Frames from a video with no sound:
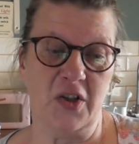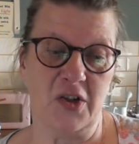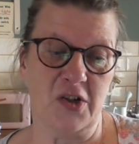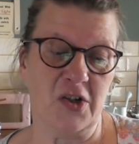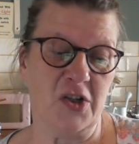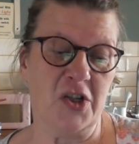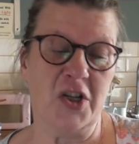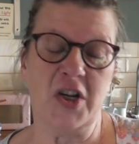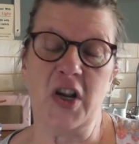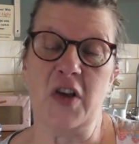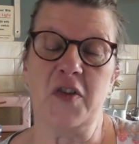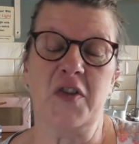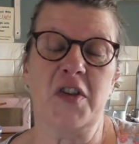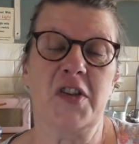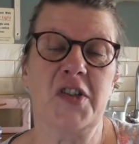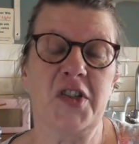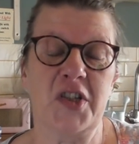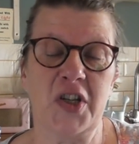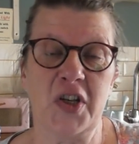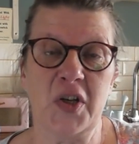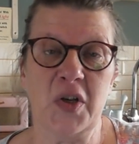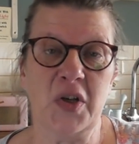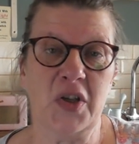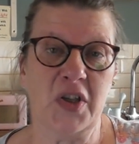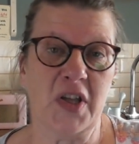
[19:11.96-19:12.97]
you know, there's
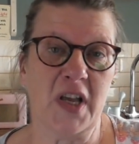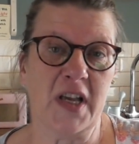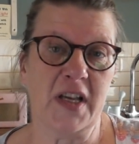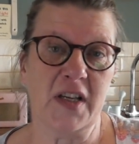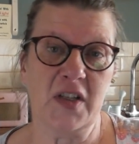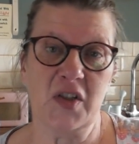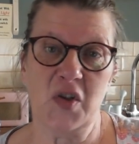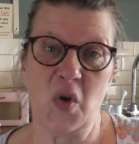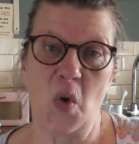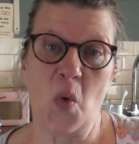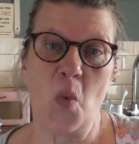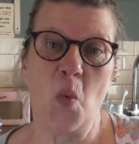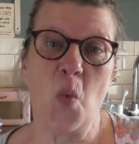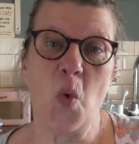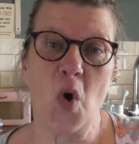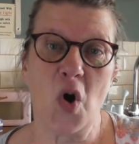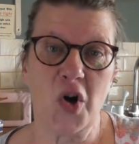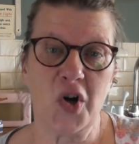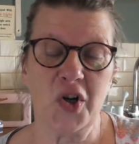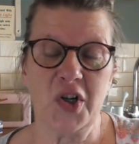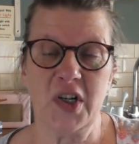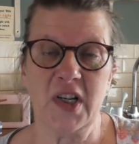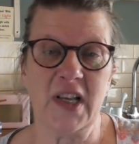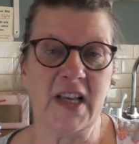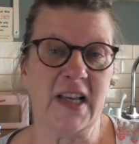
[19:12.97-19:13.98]
two things.
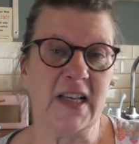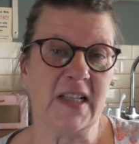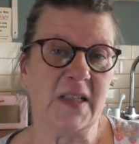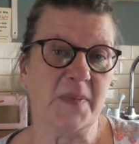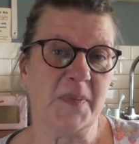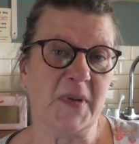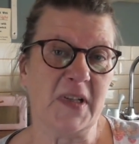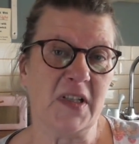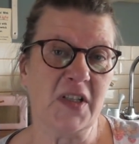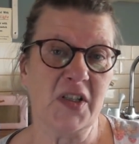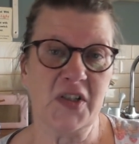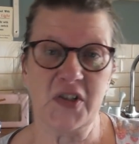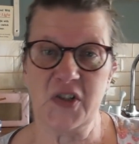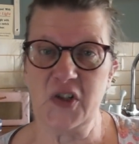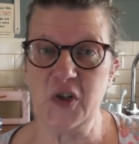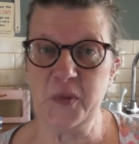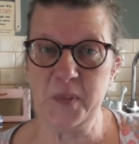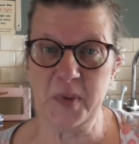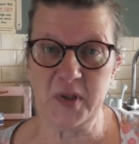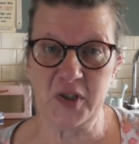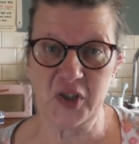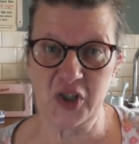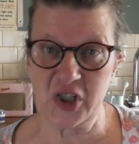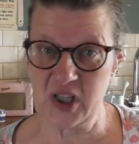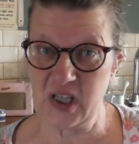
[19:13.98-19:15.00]
One, it's been
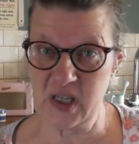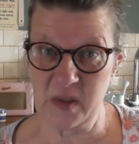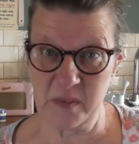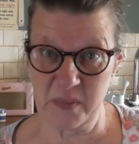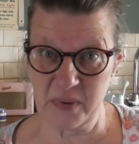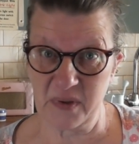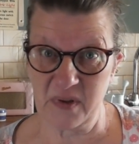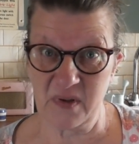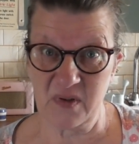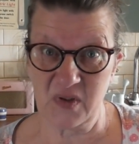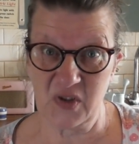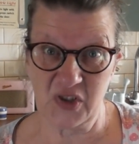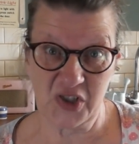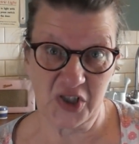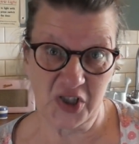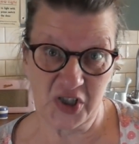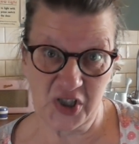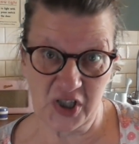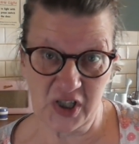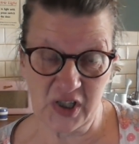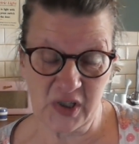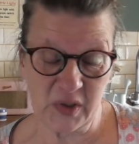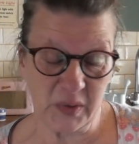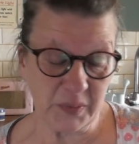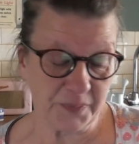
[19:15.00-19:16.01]
super cheap to
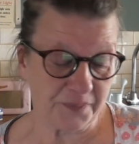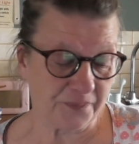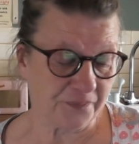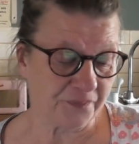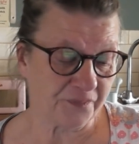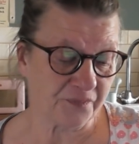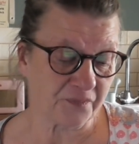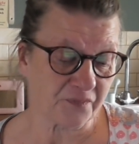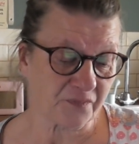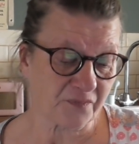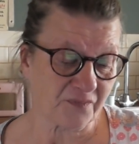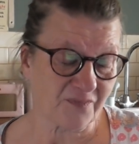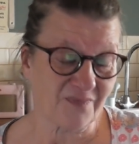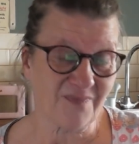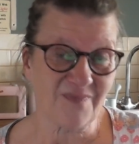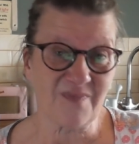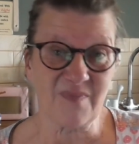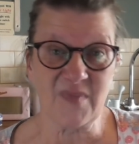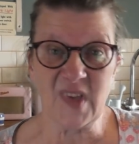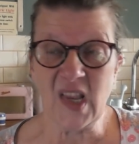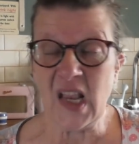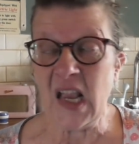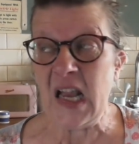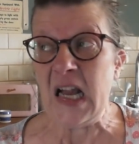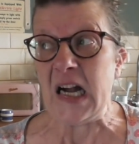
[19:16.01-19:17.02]
do.
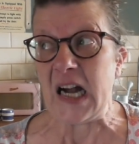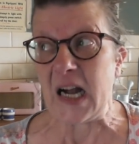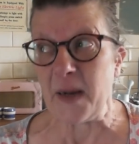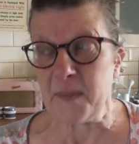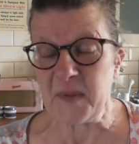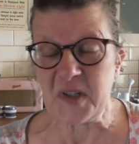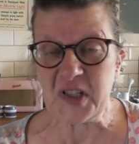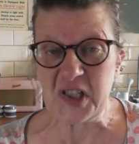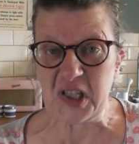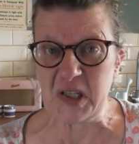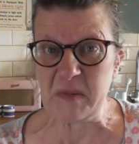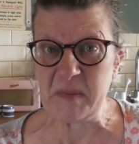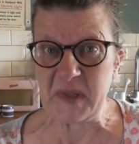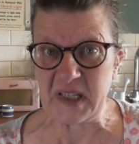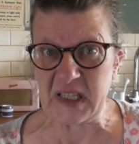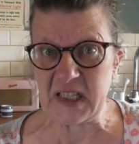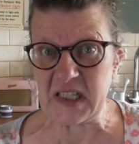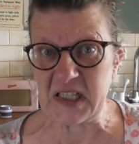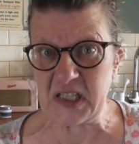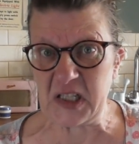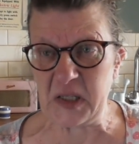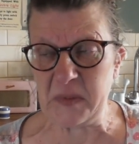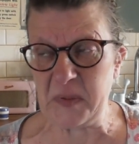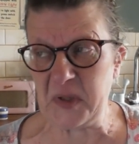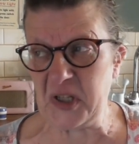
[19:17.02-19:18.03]
I'm assuming
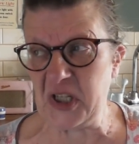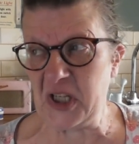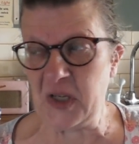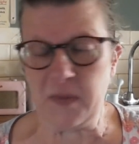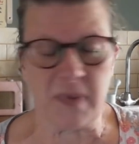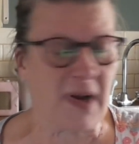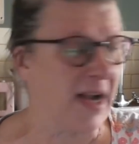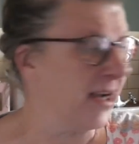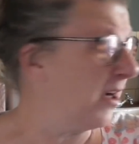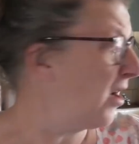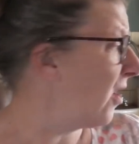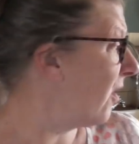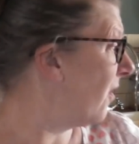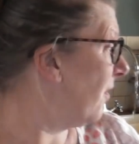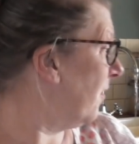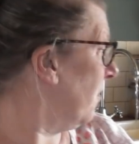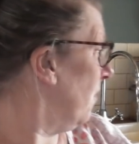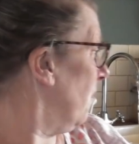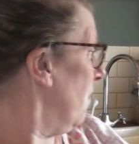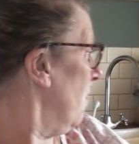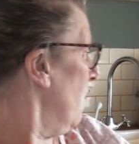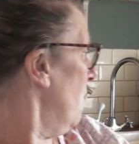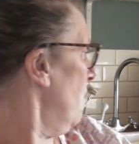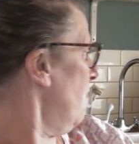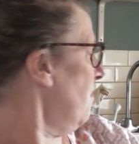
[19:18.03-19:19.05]
it's super cheap. I can't,
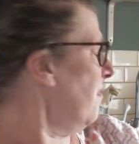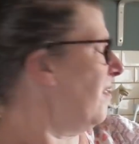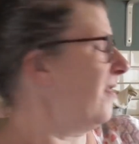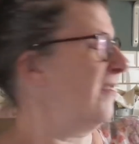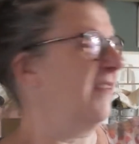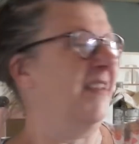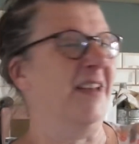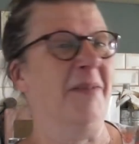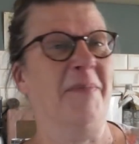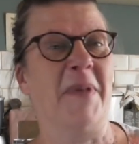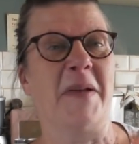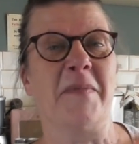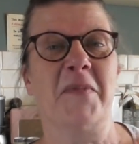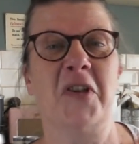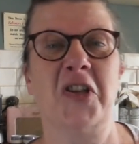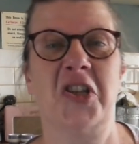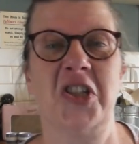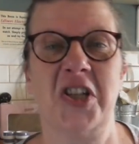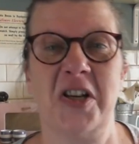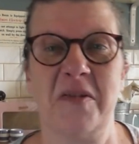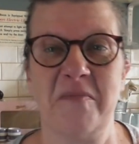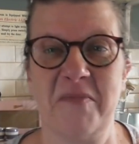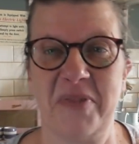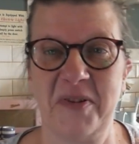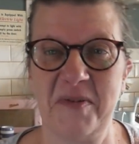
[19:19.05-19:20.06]
oh, that made me
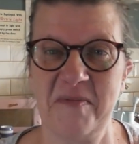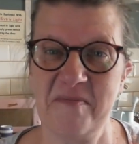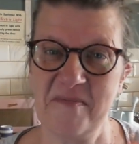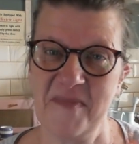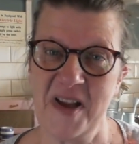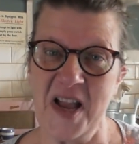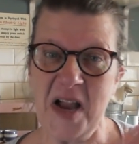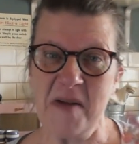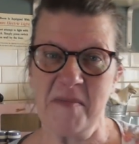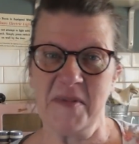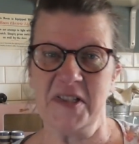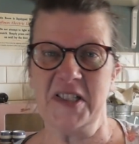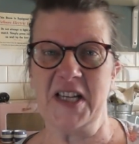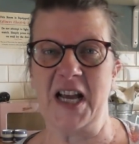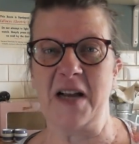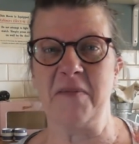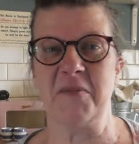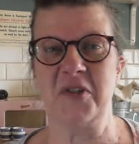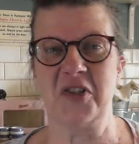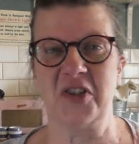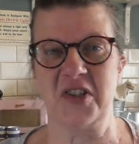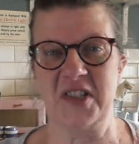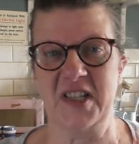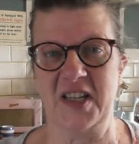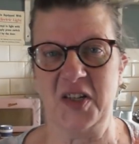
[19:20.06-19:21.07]
jump. My
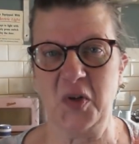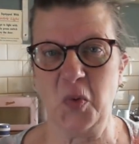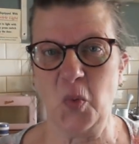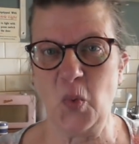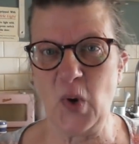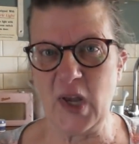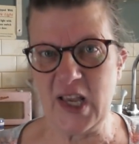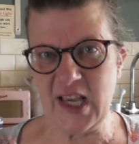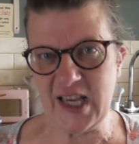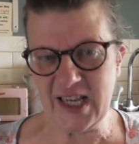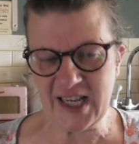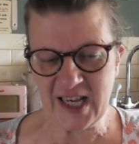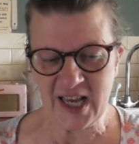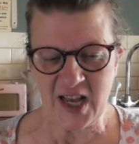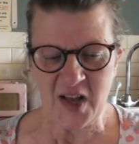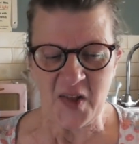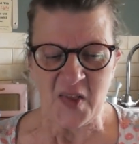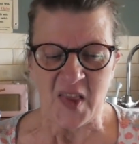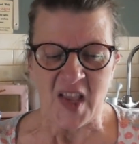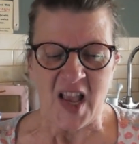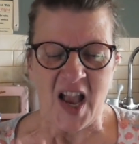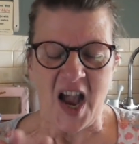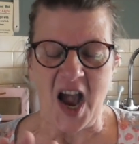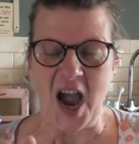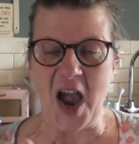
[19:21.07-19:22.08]
tap's just had a wee.
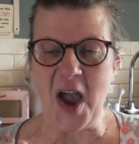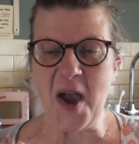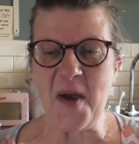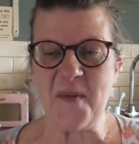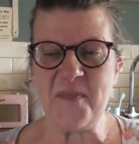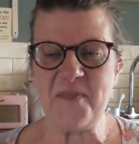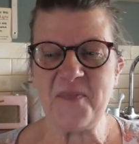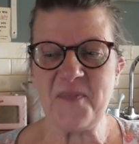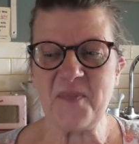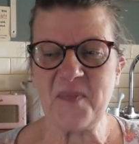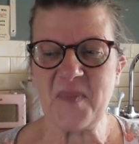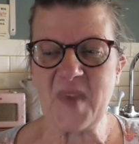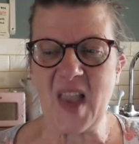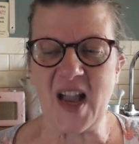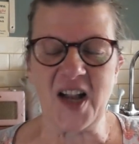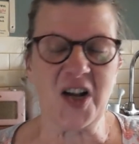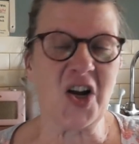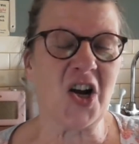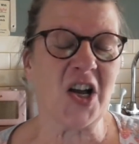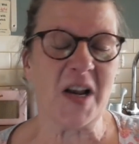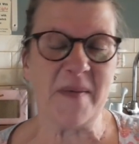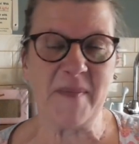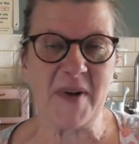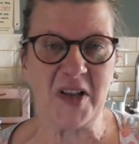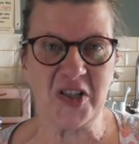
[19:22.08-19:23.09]
I
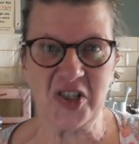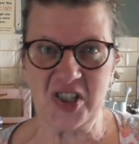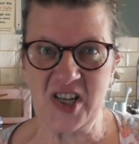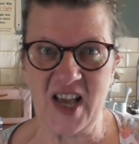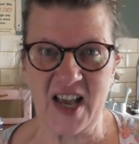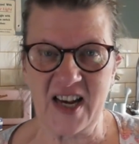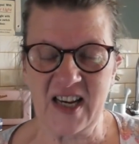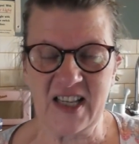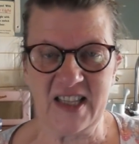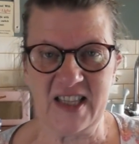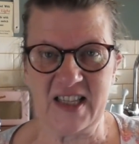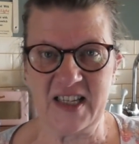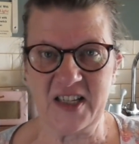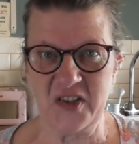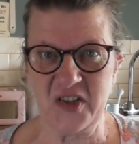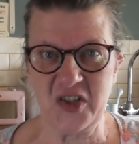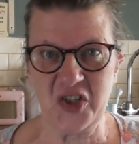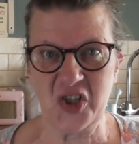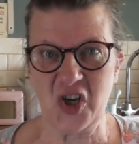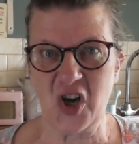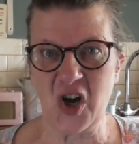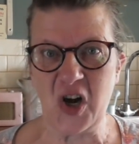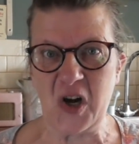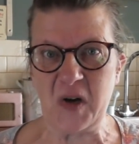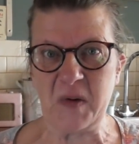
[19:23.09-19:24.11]
can't imagine anything in the
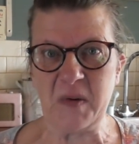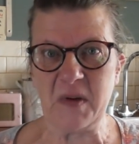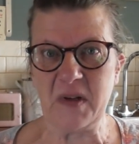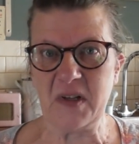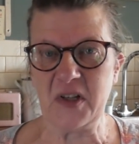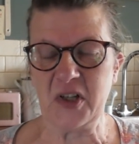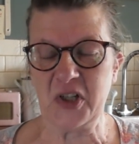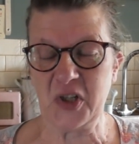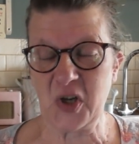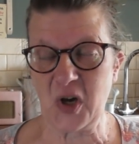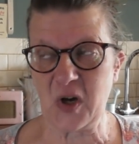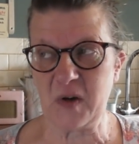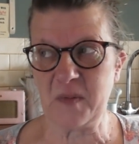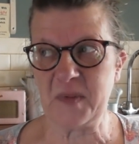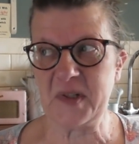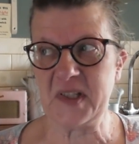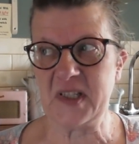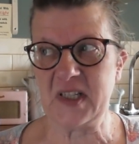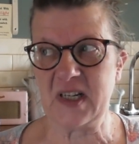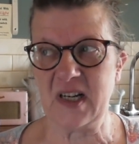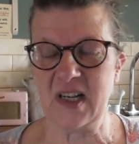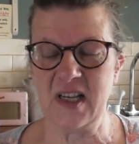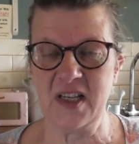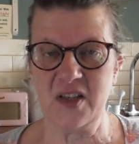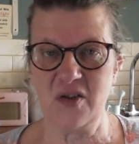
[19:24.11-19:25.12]
shops to
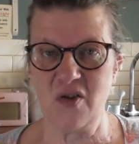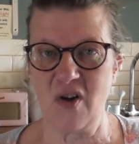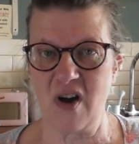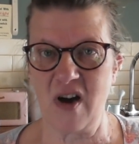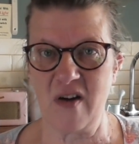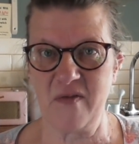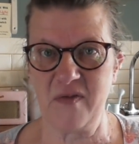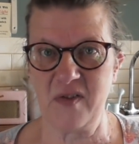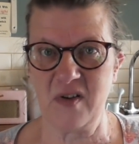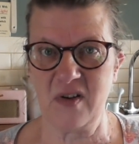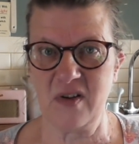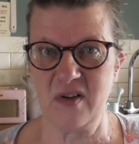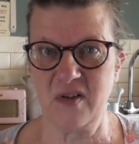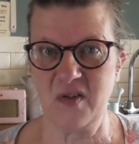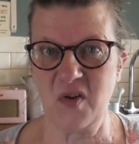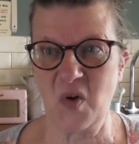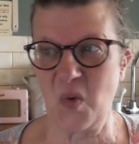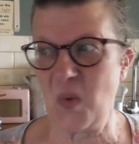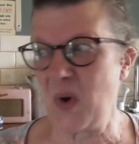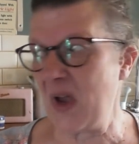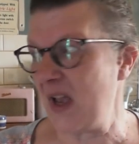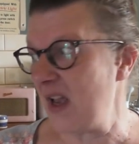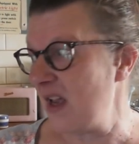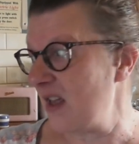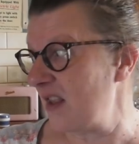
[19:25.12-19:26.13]
clean your oven
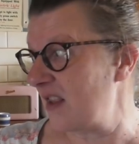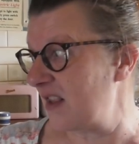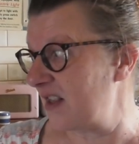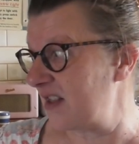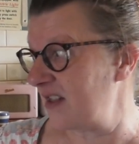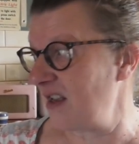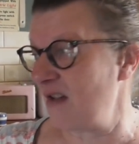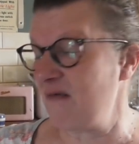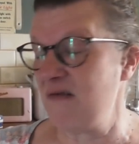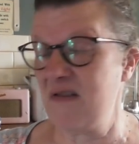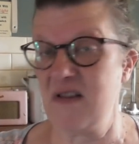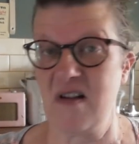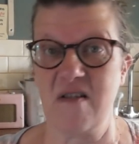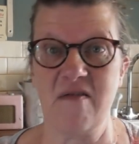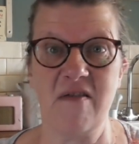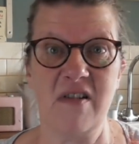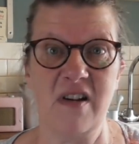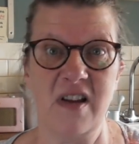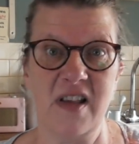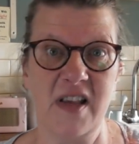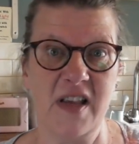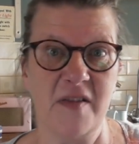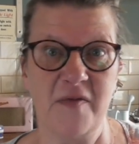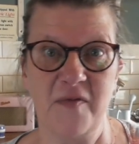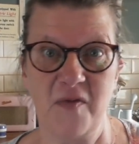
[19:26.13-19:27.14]
with so
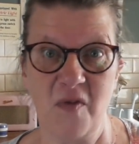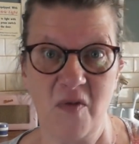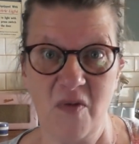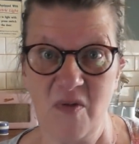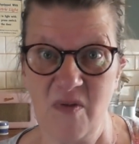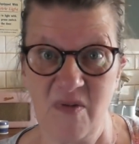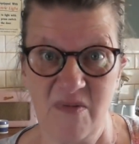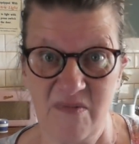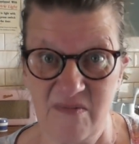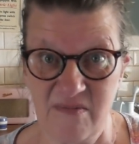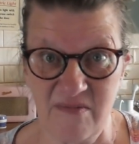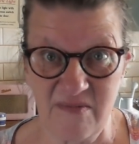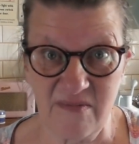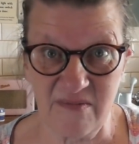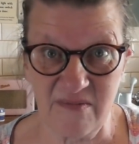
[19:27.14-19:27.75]
thoroughly for